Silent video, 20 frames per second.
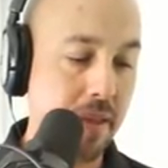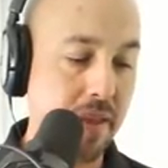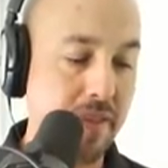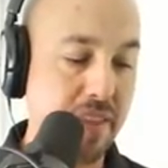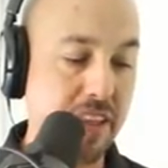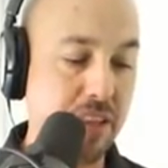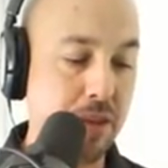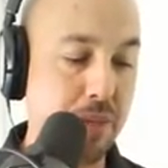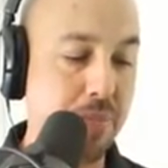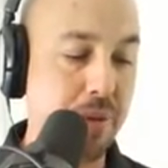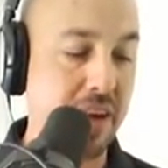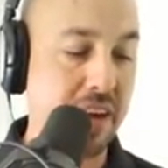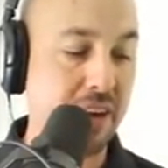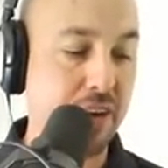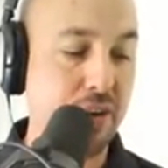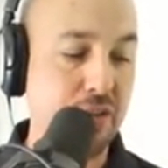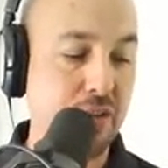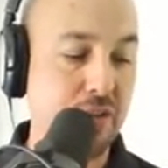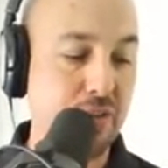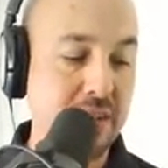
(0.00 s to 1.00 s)
I think the
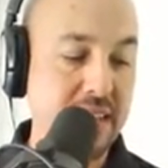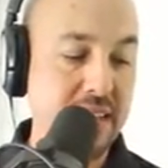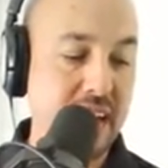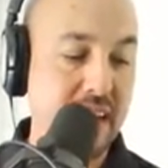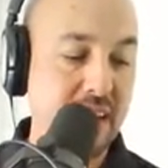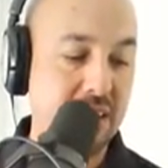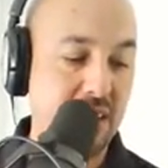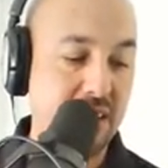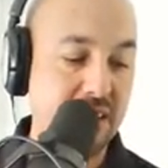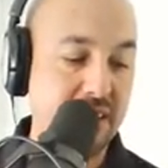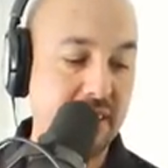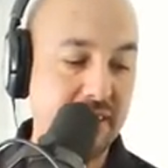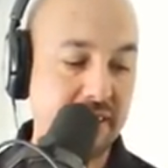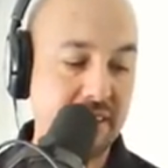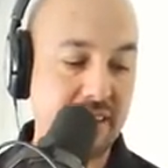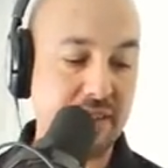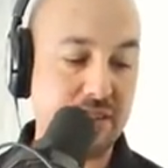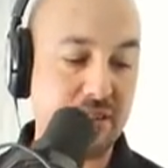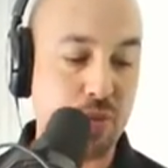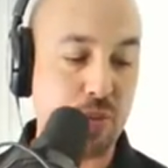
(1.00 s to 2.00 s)
Buccaneers win that
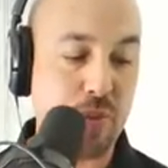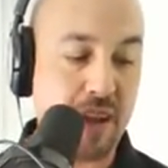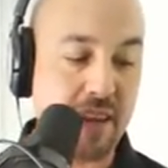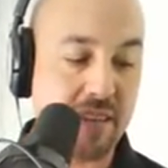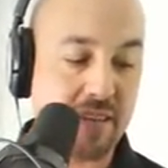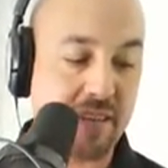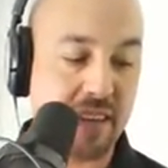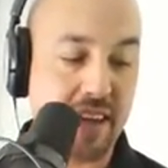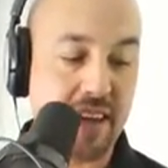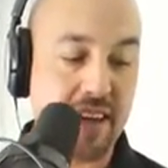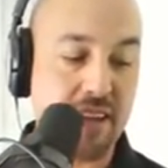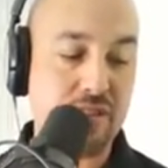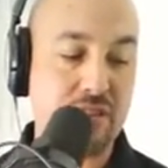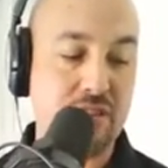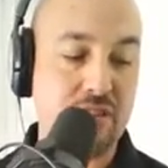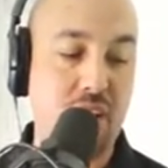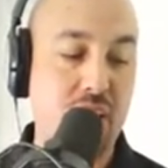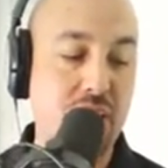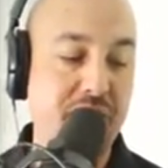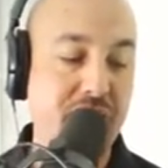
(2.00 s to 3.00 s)
contest against the
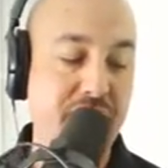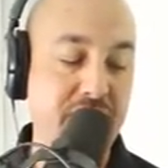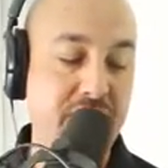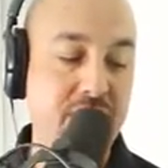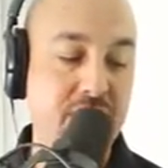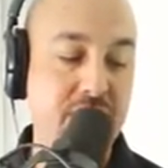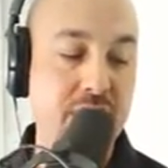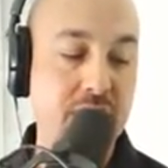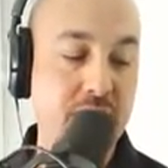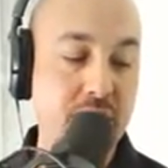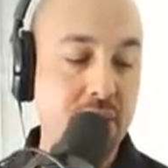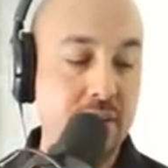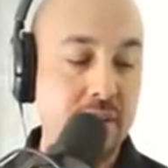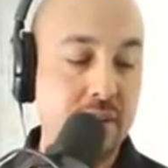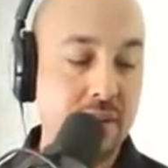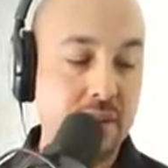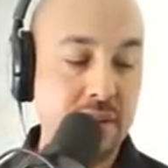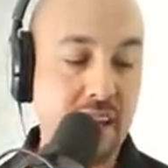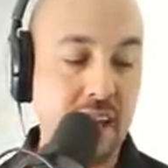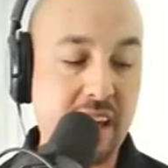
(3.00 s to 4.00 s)
Redskins. Dolphins
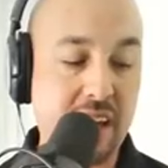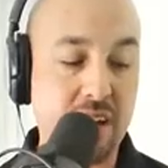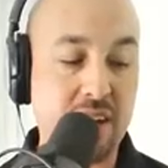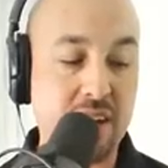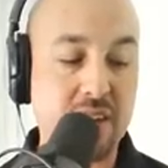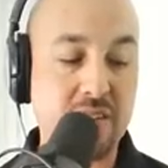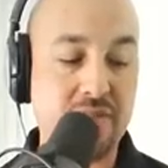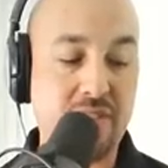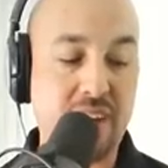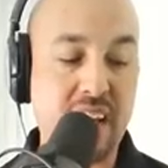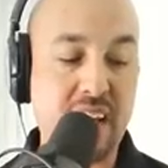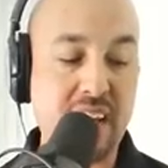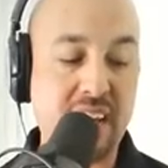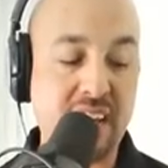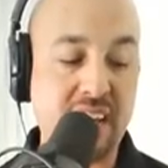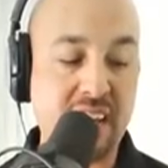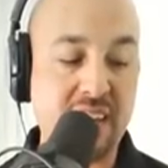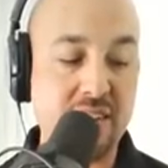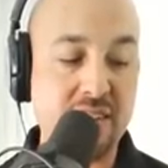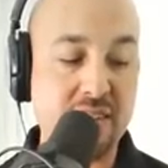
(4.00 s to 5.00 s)
take on the
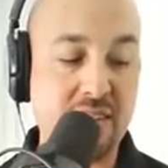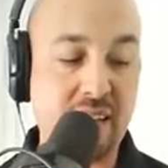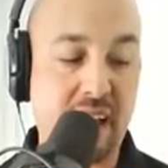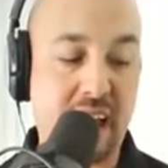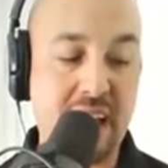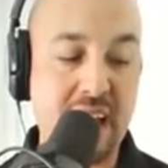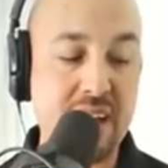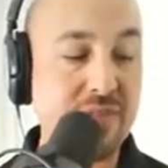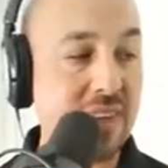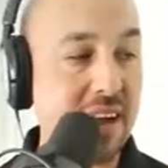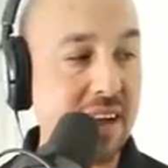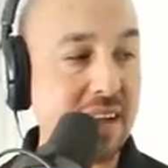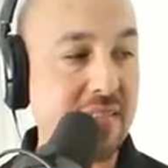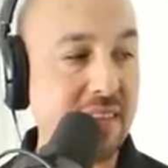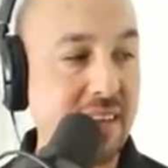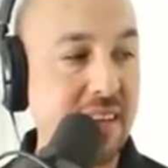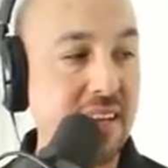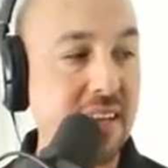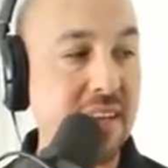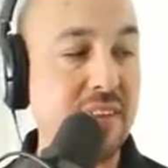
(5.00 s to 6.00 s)
Vikings. I have
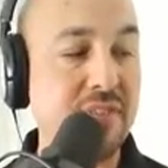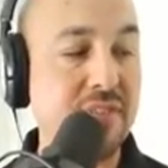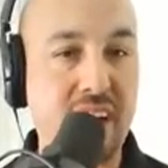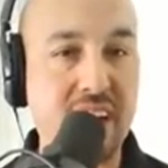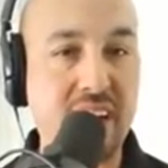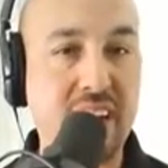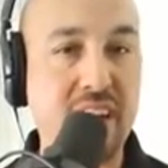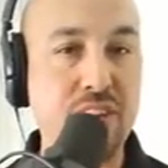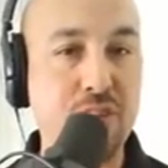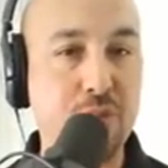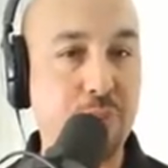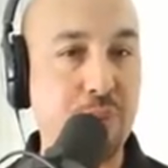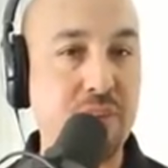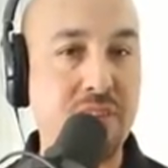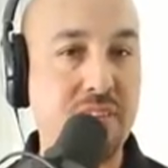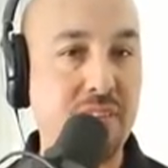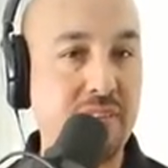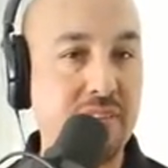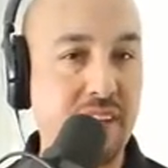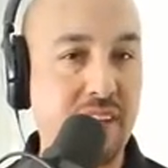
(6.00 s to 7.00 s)
not seen a Vikings
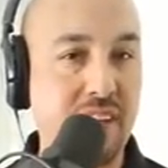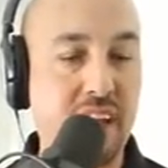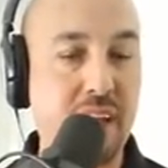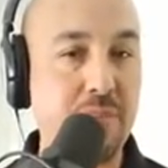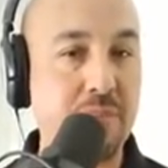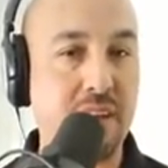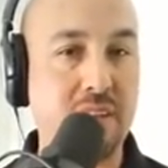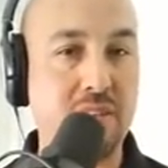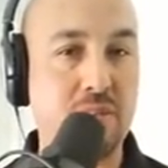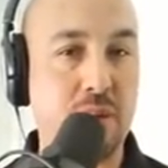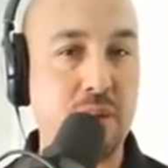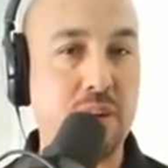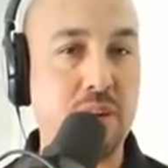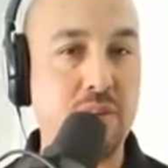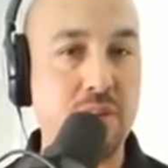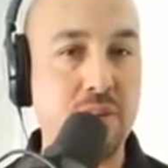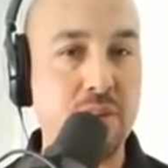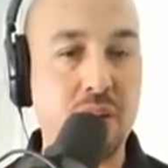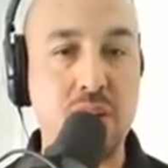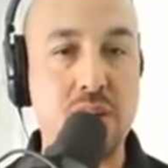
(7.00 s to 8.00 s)
preseason game yet, so I
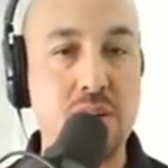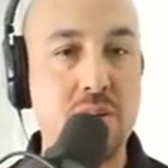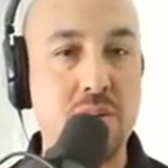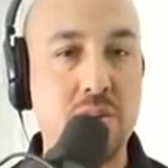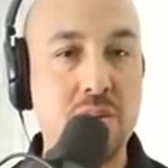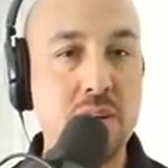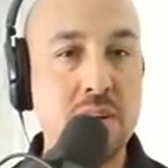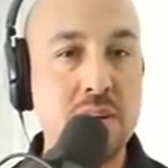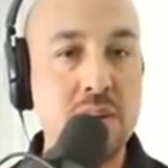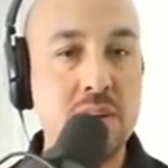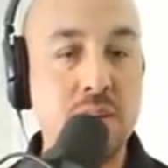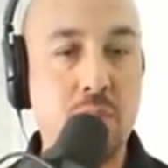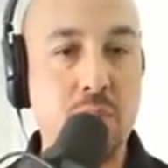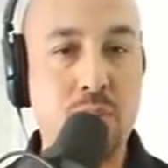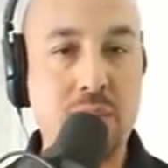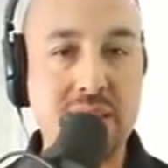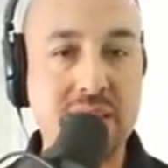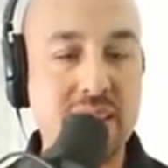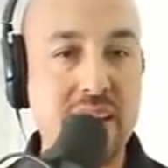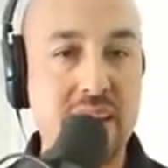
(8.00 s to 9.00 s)
don't know
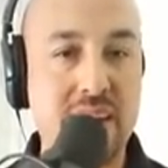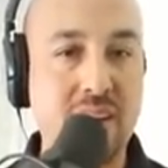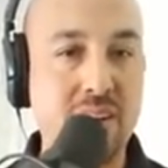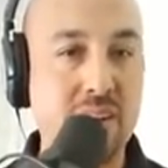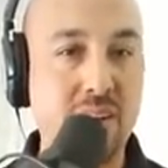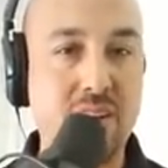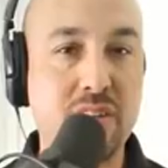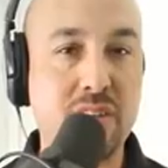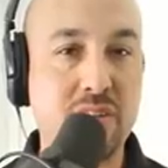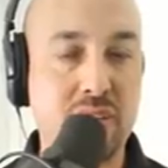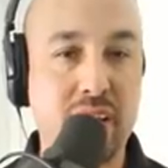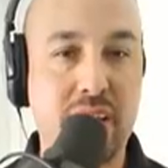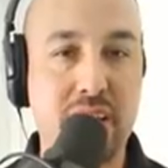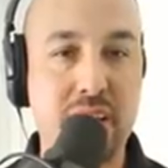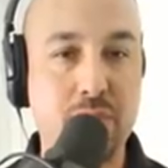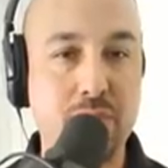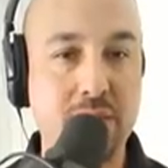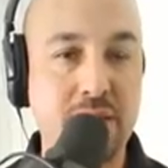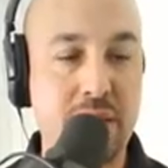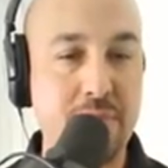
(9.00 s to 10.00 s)
what that looks
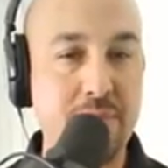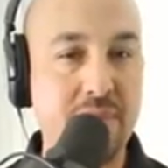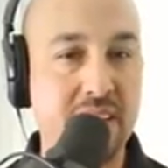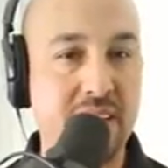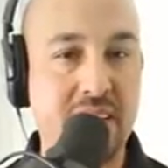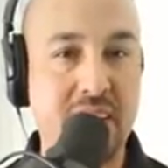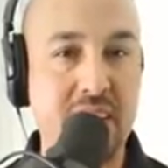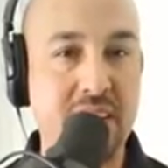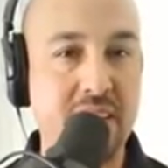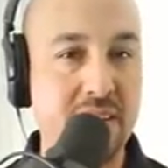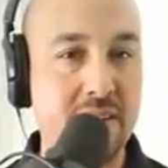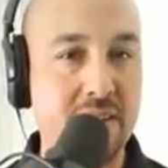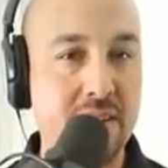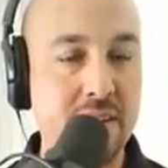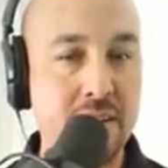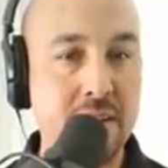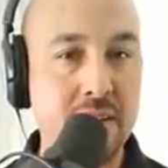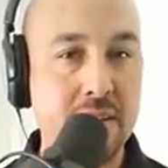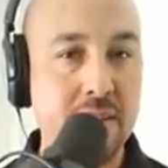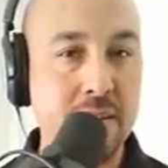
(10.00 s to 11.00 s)
like with that
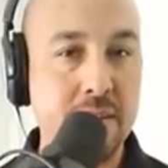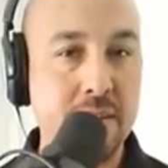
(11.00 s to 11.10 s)
McKinnon